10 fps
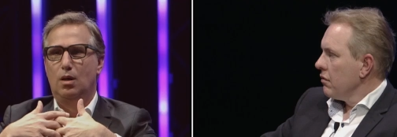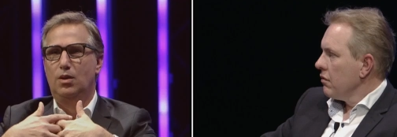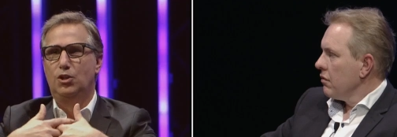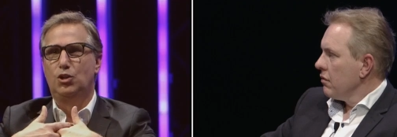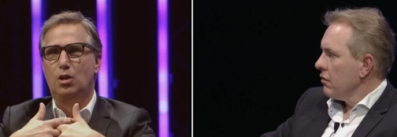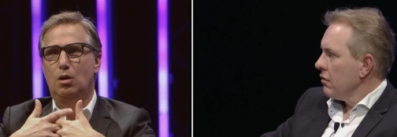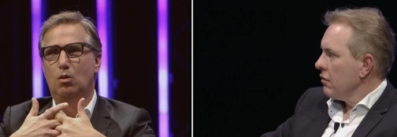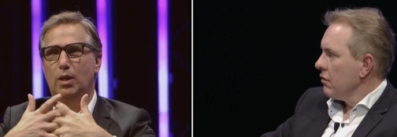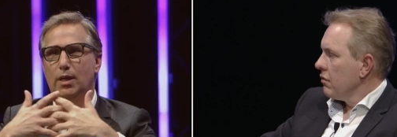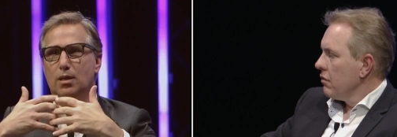Speaker 1: this
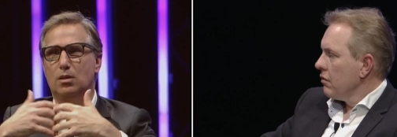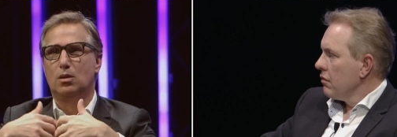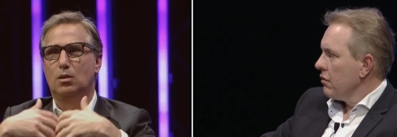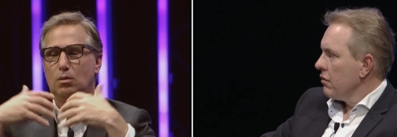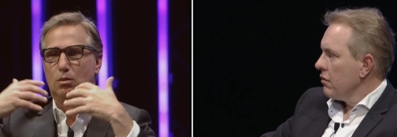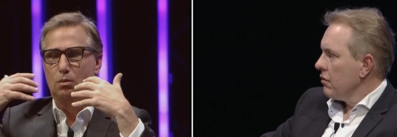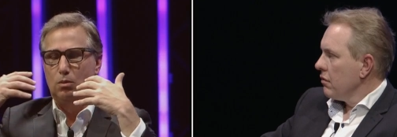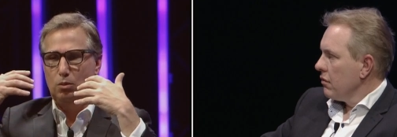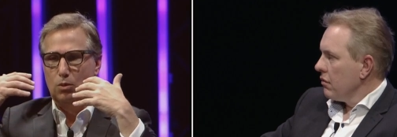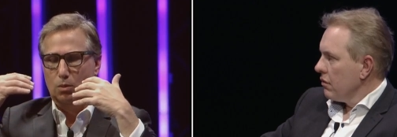show is,
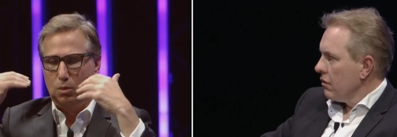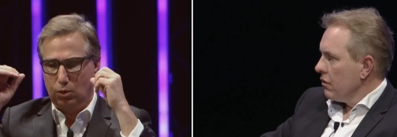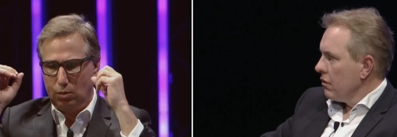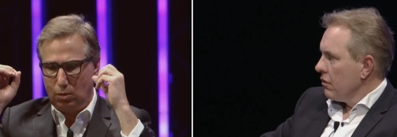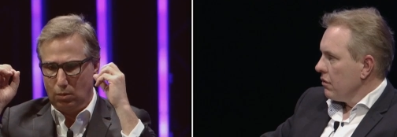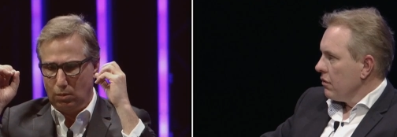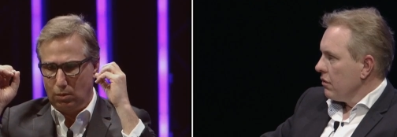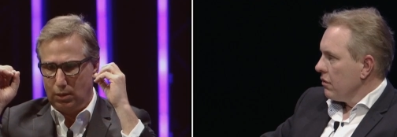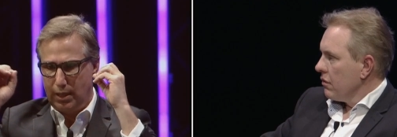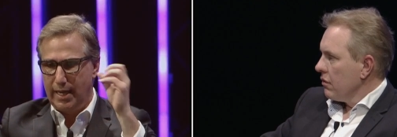
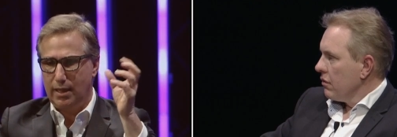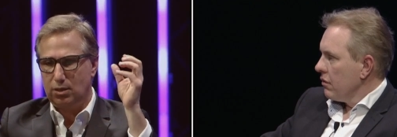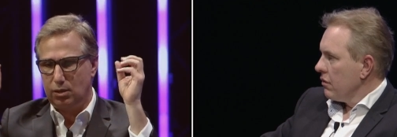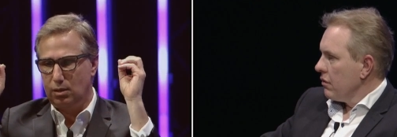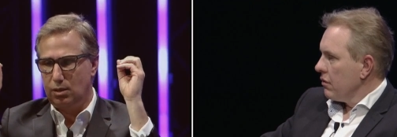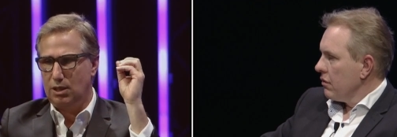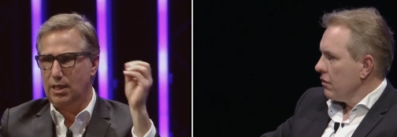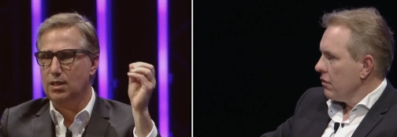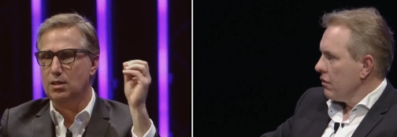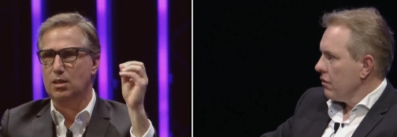takes
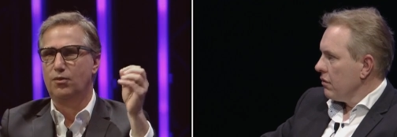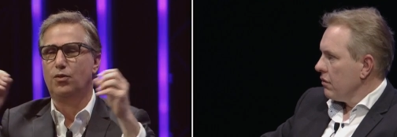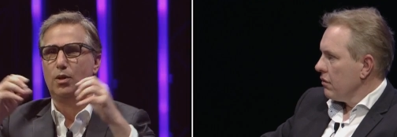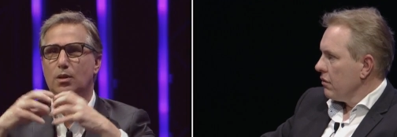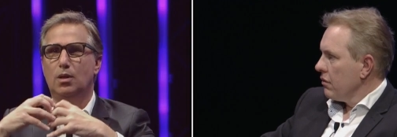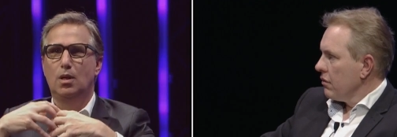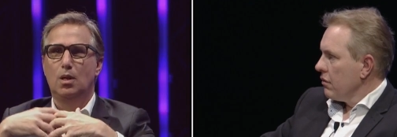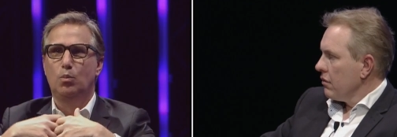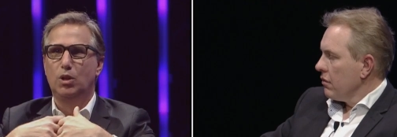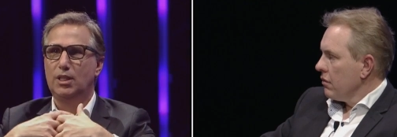six different
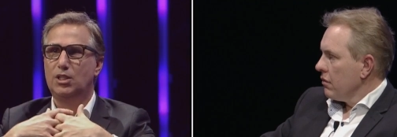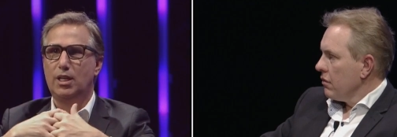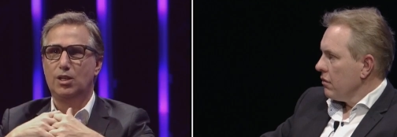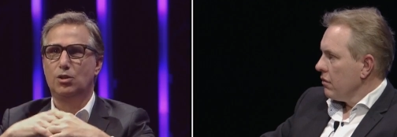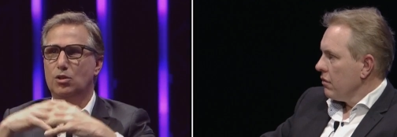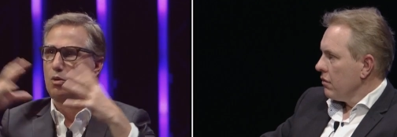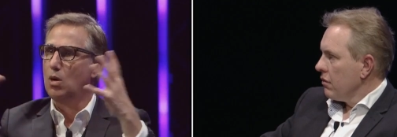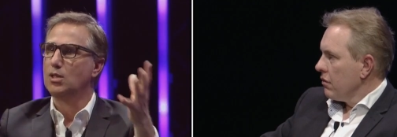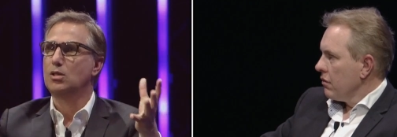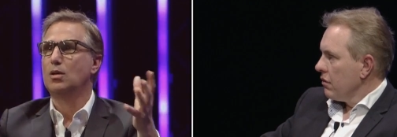police stations
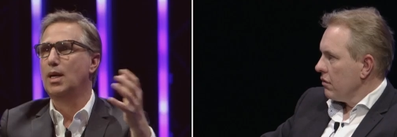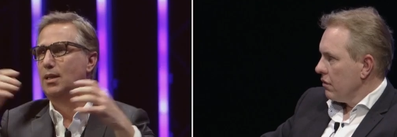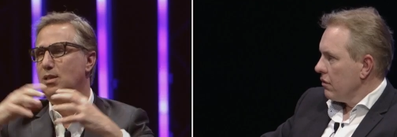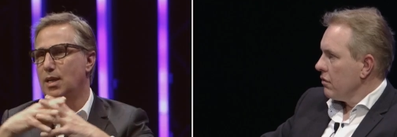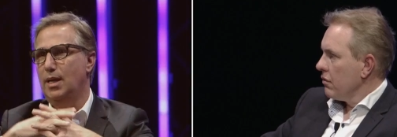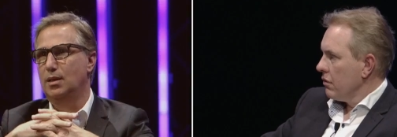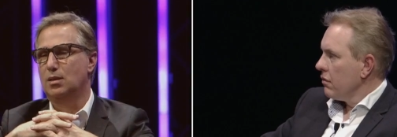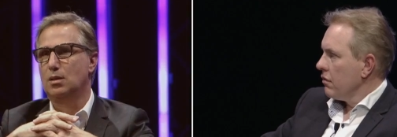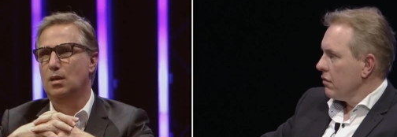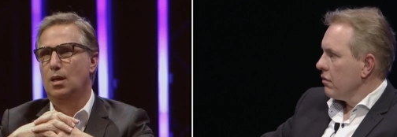across the United
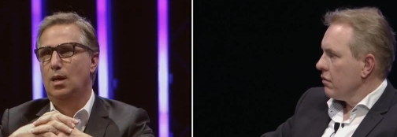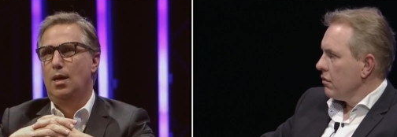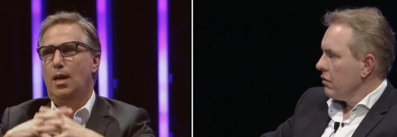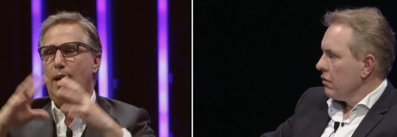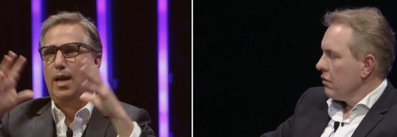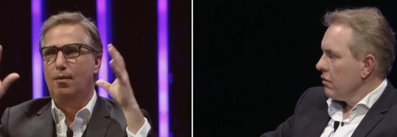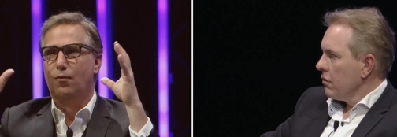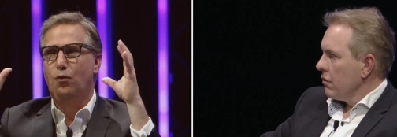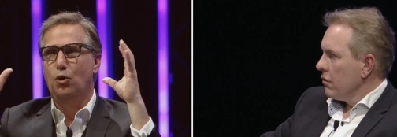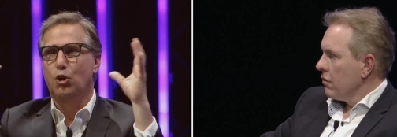States, and
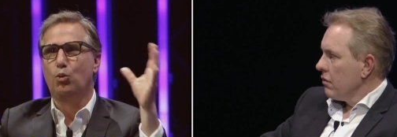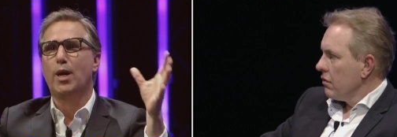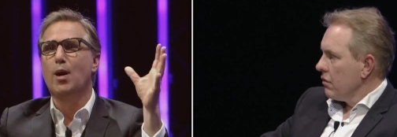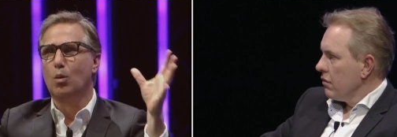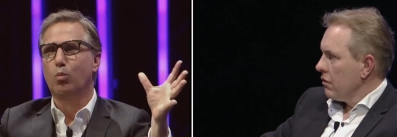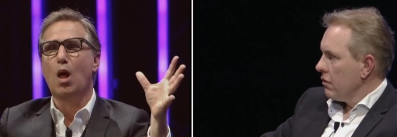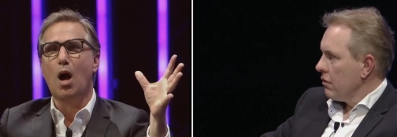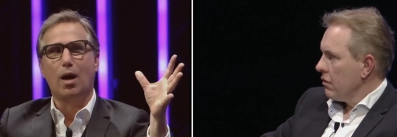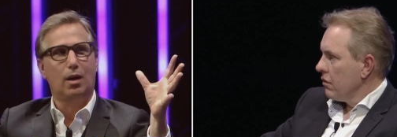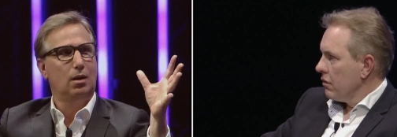for a three hour
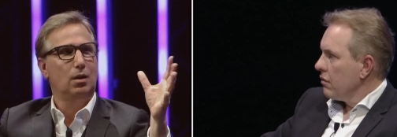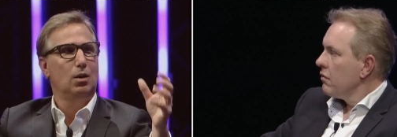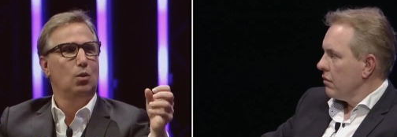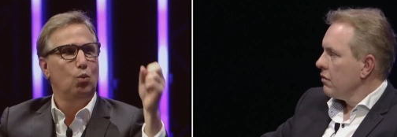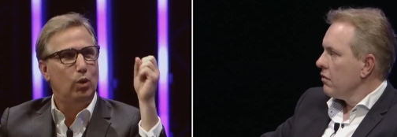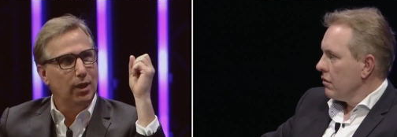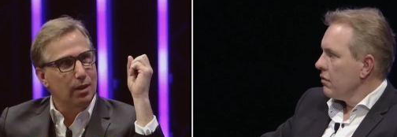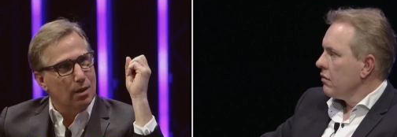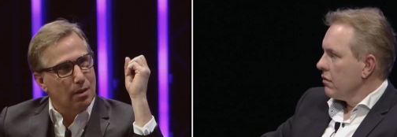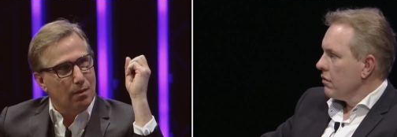block,
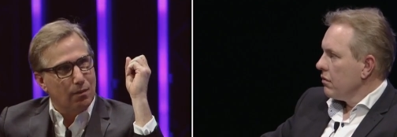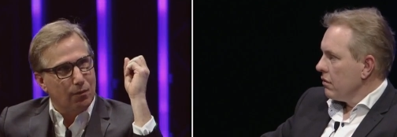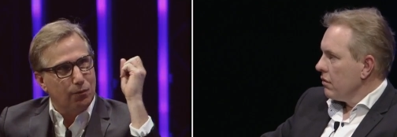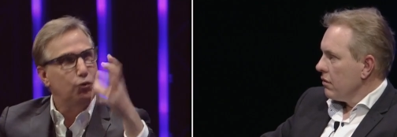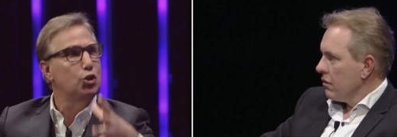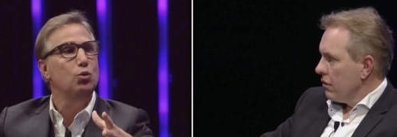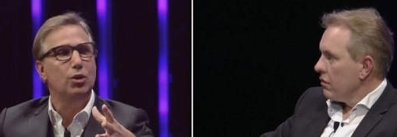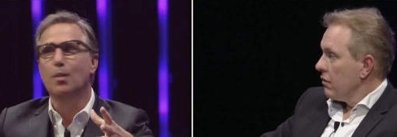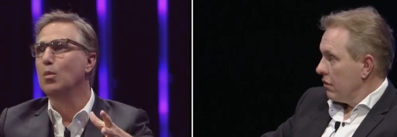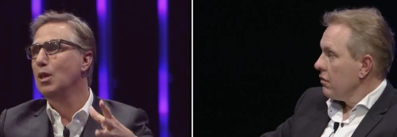we shoot
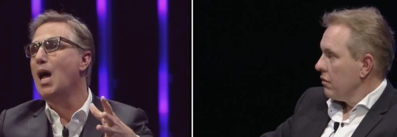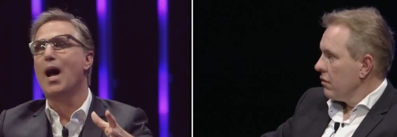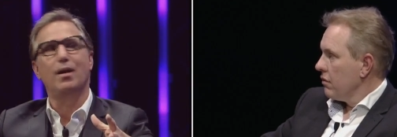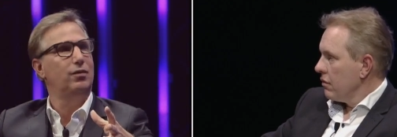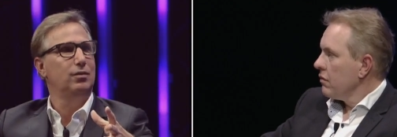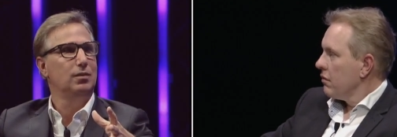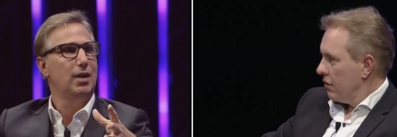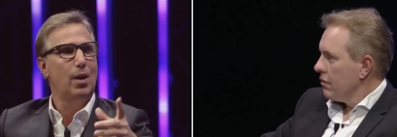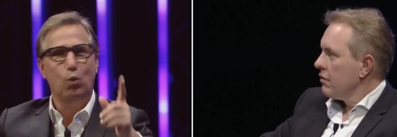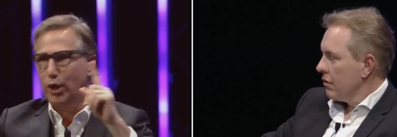them live,
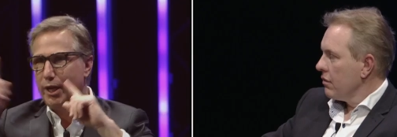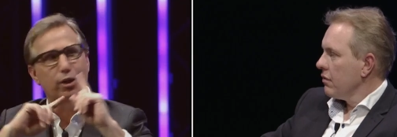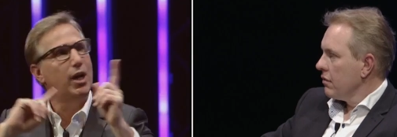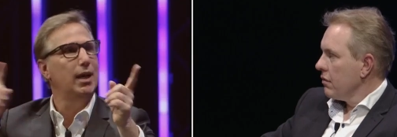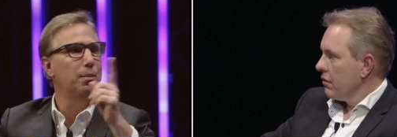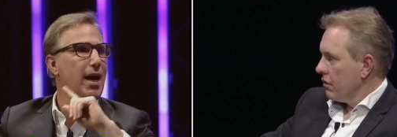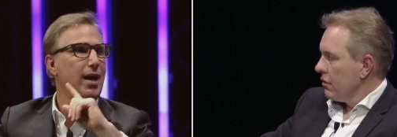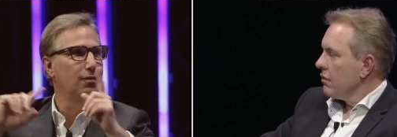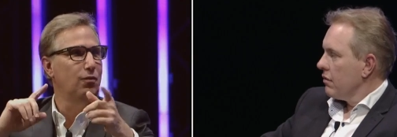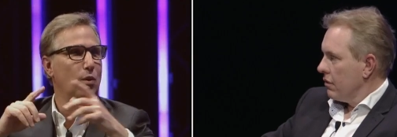and we're intercutting
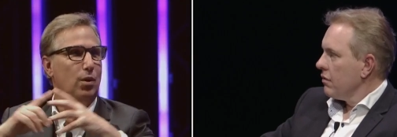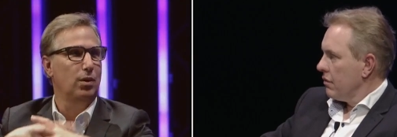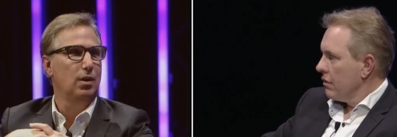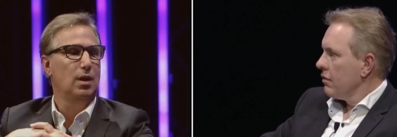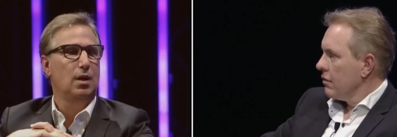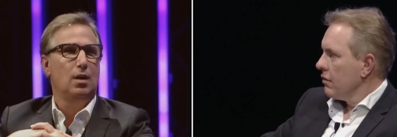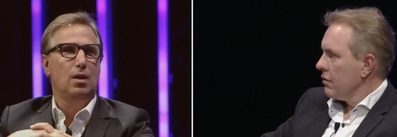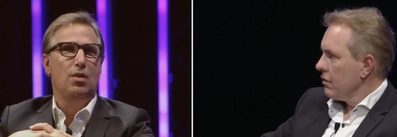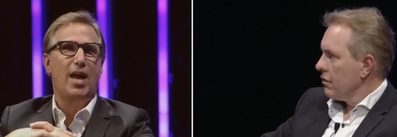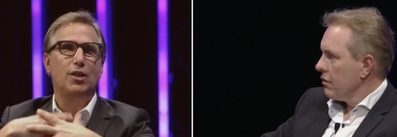back and forth.
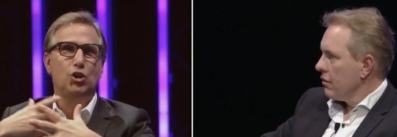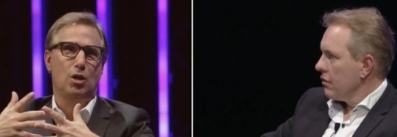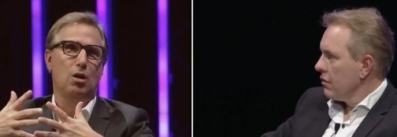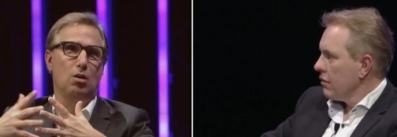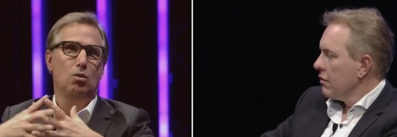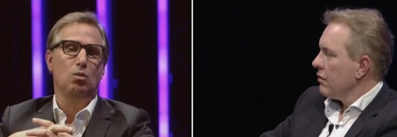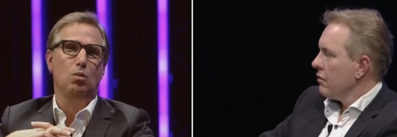That show